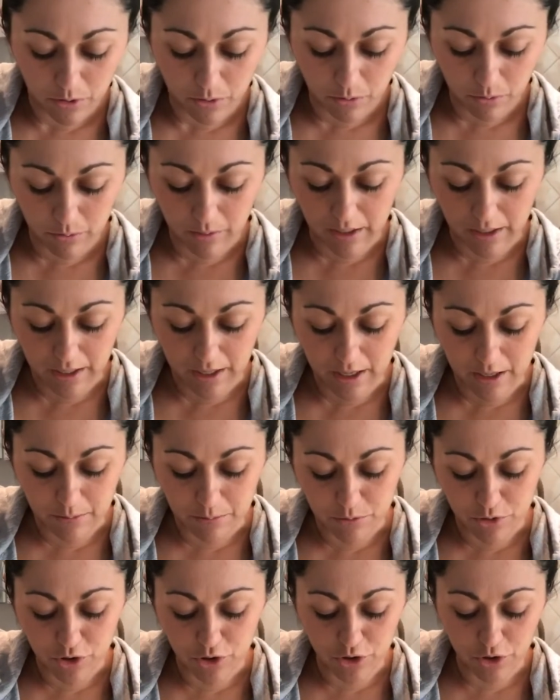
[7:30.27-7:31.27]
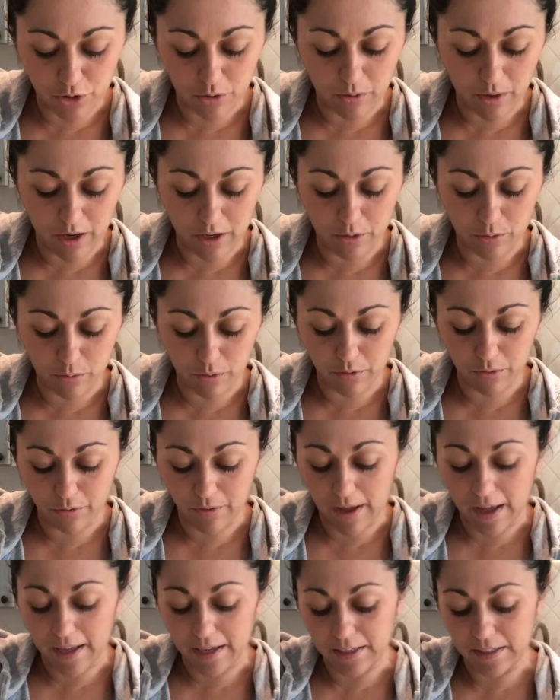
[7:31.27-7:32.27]
when it comes to
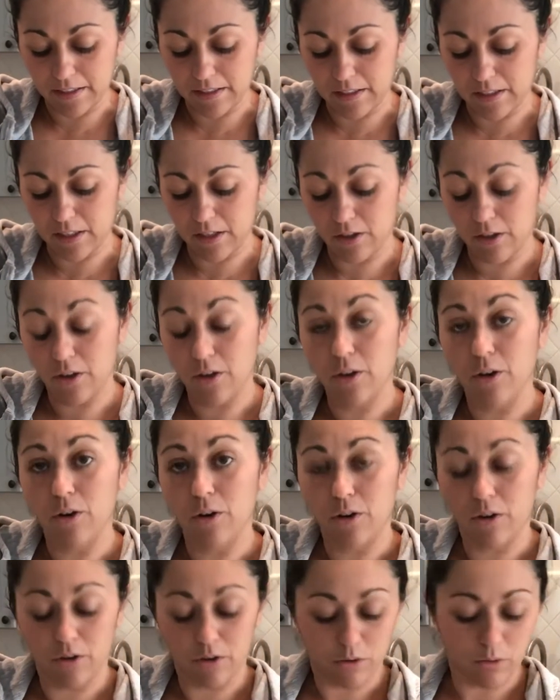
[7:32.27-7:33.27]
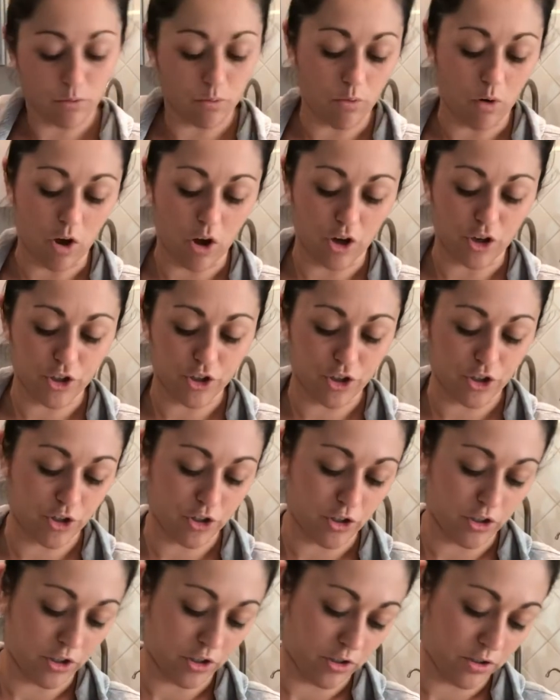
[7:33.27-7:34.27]
unrefined raw
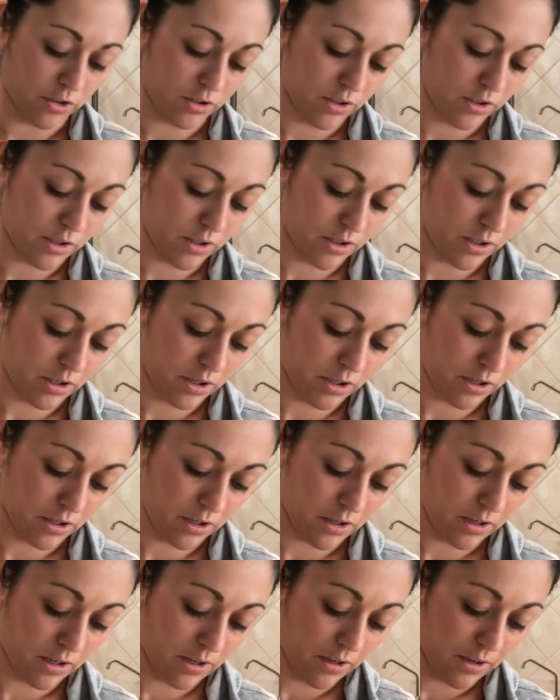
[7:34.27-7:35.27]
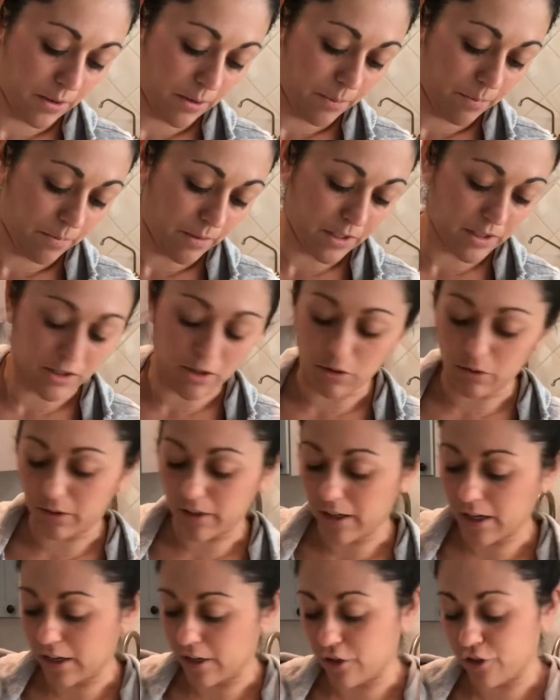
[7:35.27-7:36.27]
sugars. That's the only
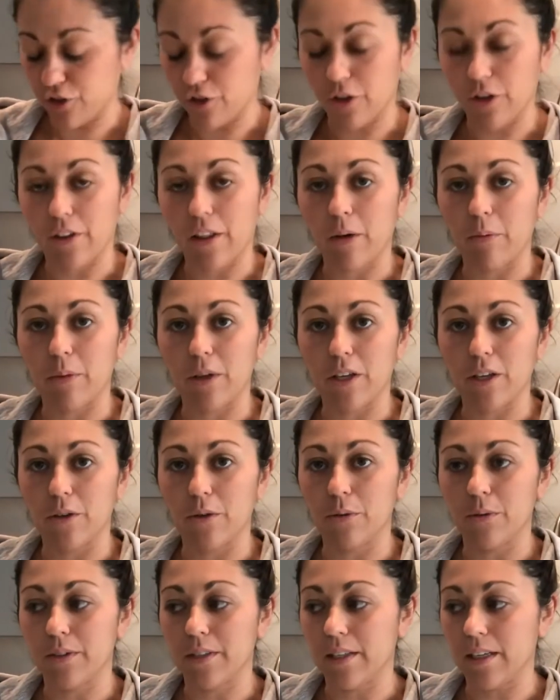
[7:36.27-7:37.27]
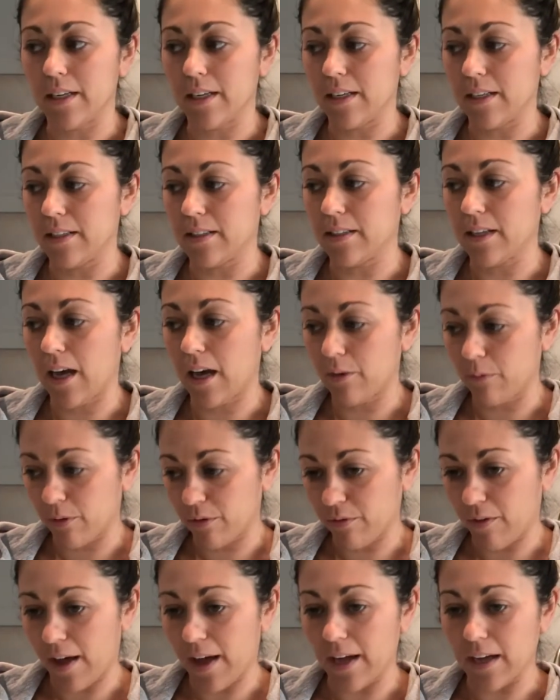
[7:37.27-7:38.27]
kind of sugar that we use is
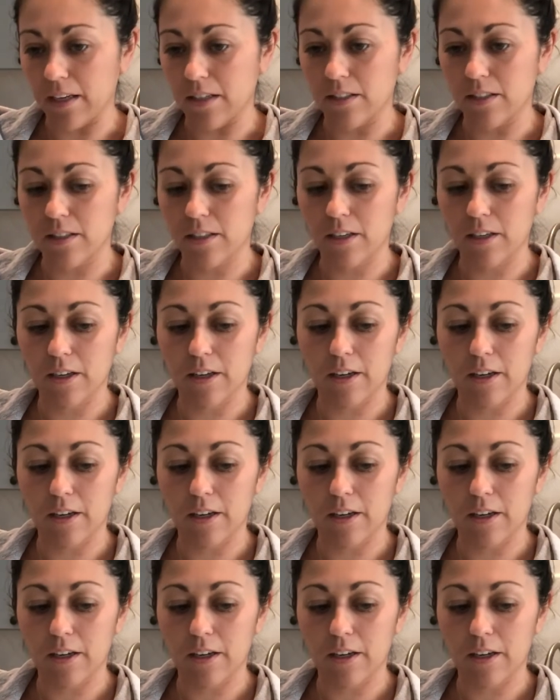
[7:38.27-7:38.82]
unrefined